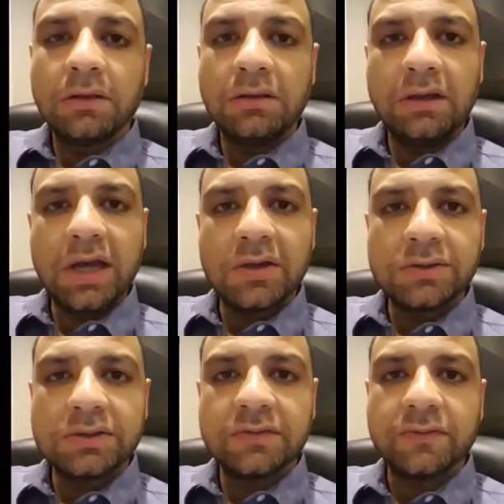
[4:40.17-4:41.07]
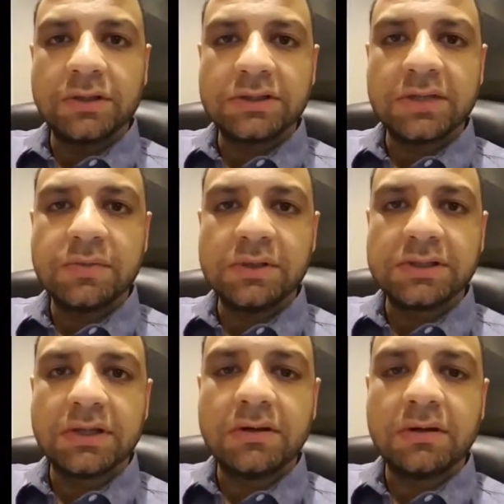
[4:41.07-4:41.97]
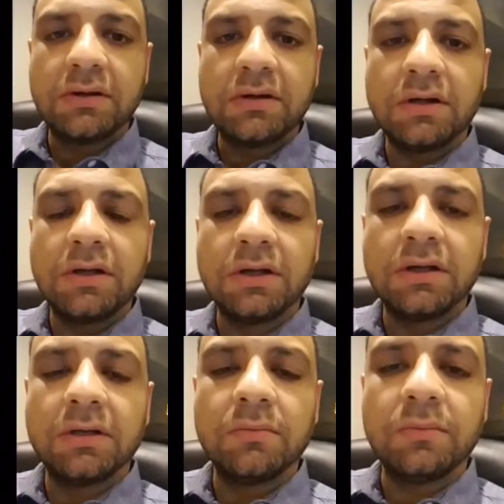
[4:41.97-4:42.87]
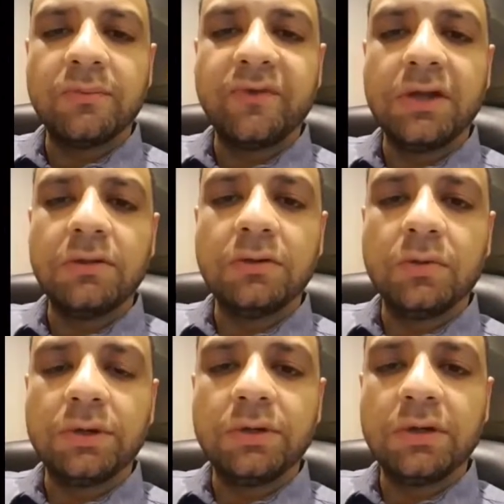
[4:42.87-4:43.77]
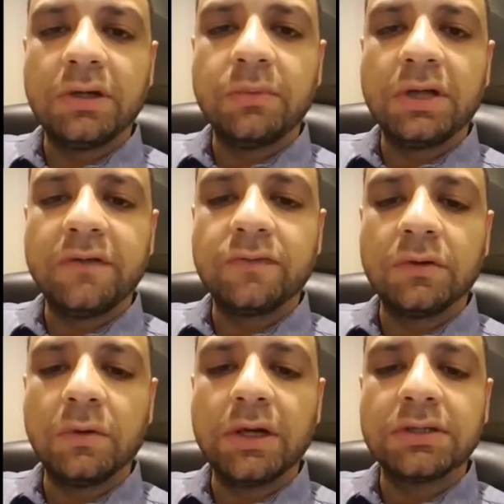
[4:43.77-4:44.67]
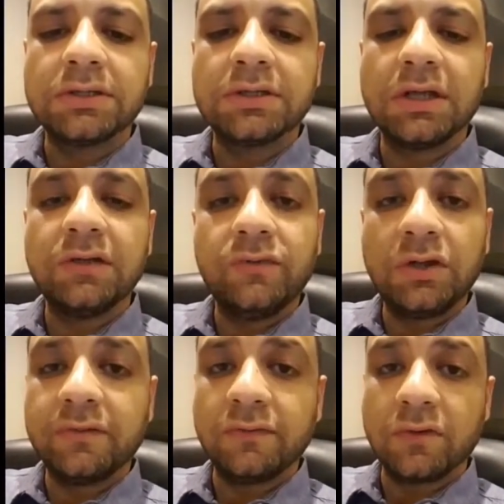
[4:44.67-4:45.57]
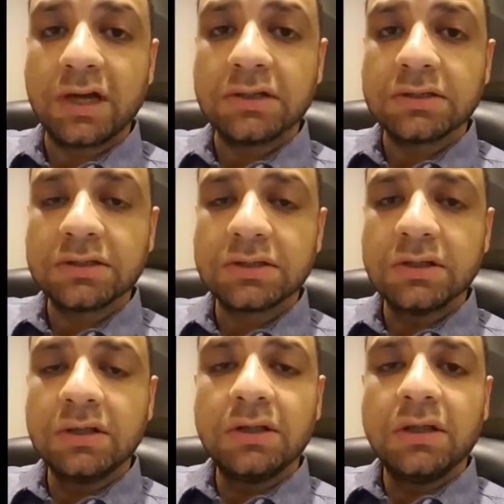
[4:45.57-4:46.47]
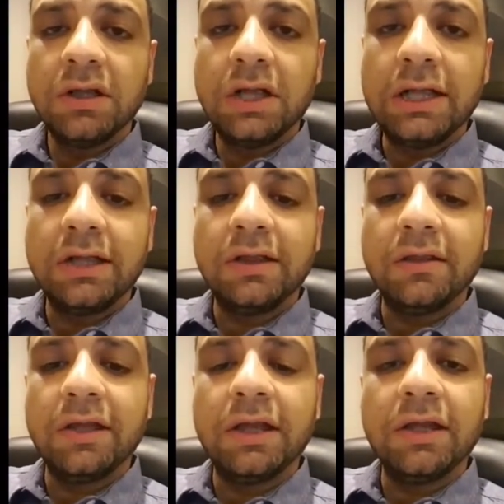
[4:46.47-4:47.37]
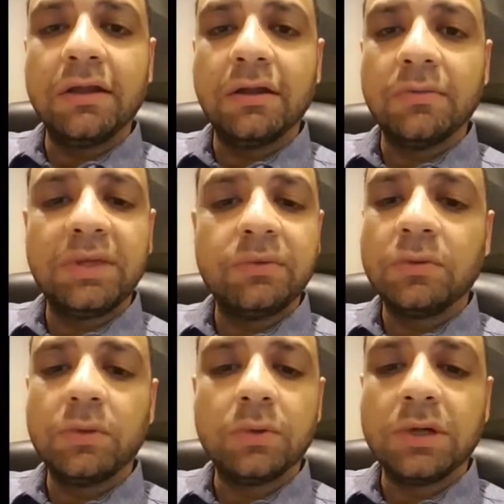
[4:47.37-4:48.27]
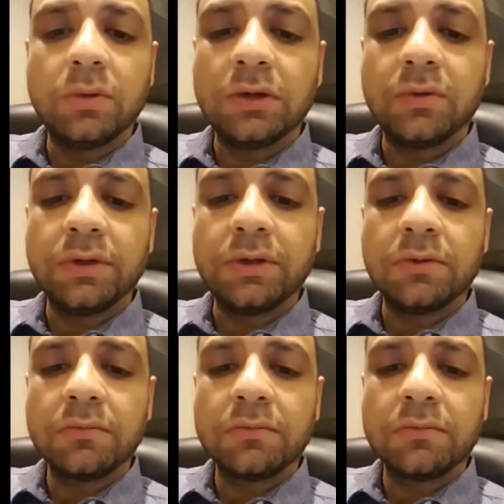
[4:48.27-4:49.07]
KSA, for example, is another venue where you can apply for grants. And if you have grants, then people will want to work with you.